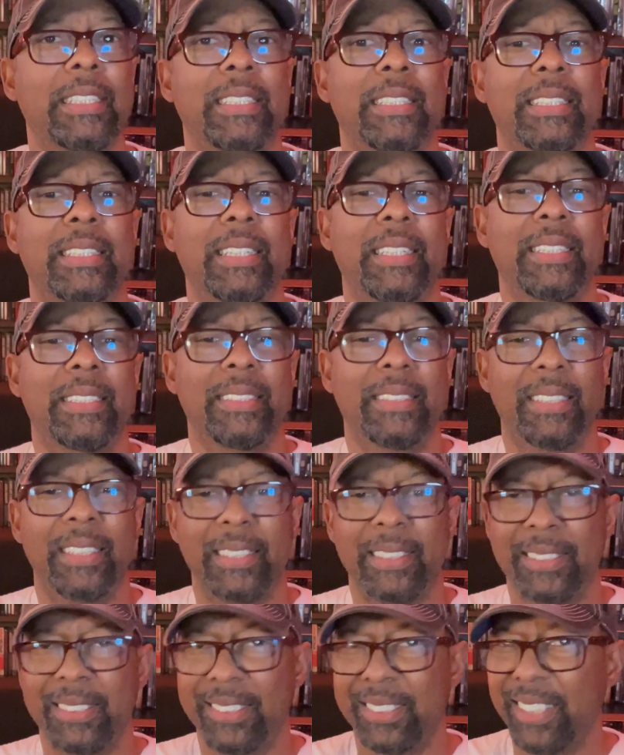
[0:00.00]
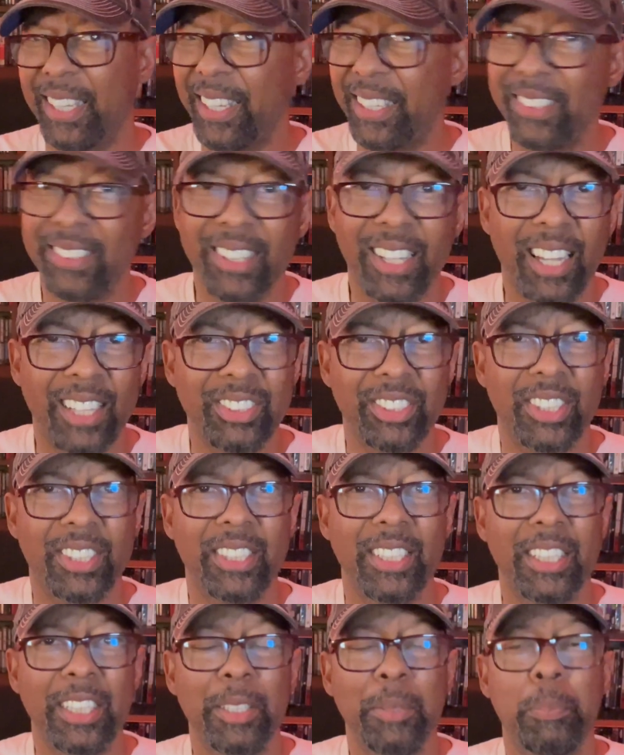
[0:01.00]
kind of like
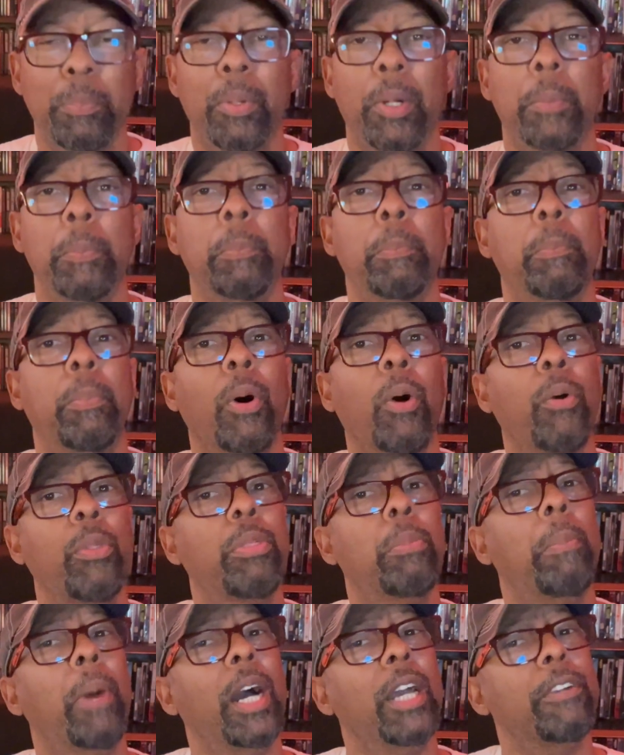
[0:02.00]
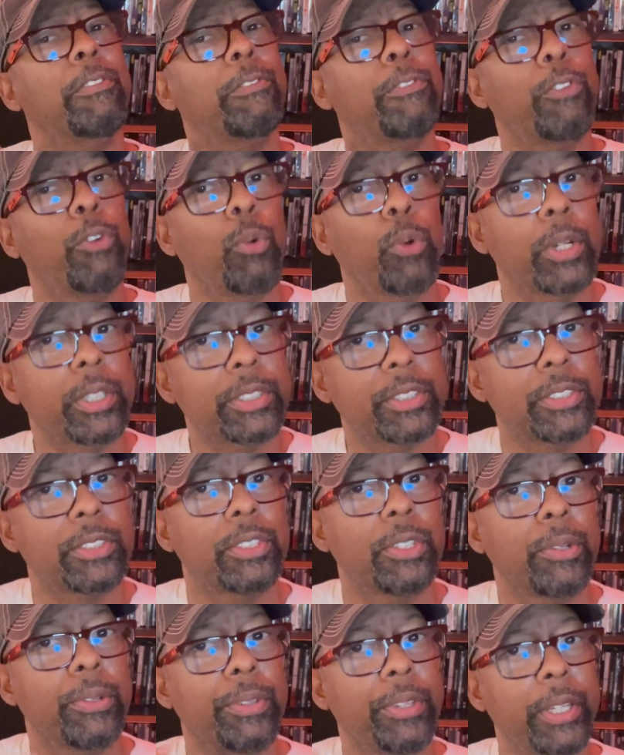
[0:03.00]
psychologically, but both by force.
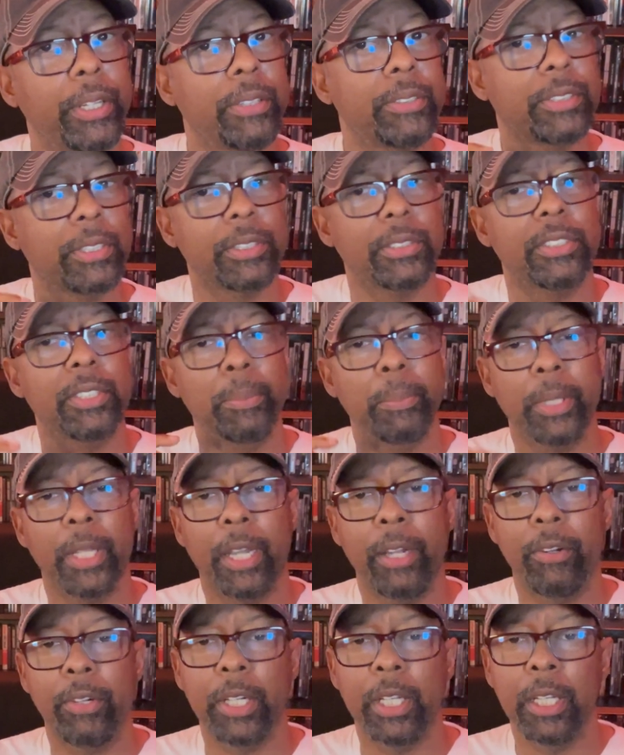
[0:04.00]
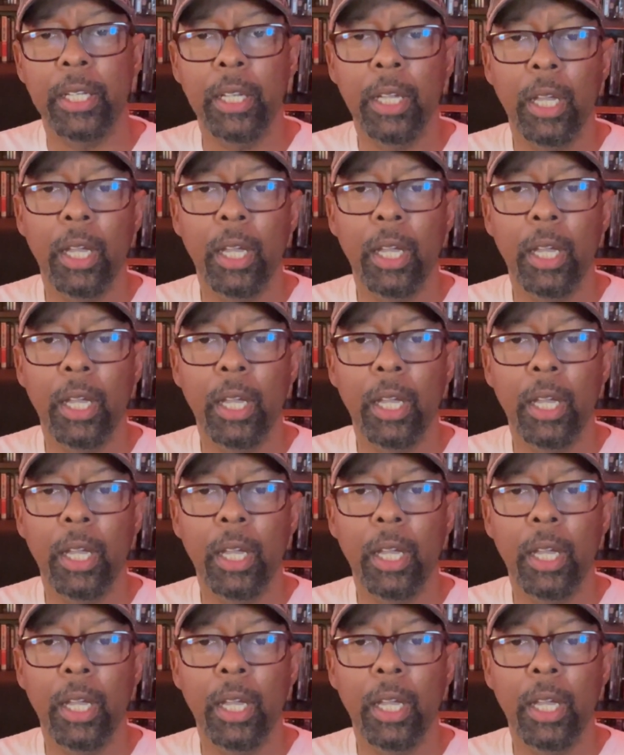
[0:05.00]
So there's a similarity.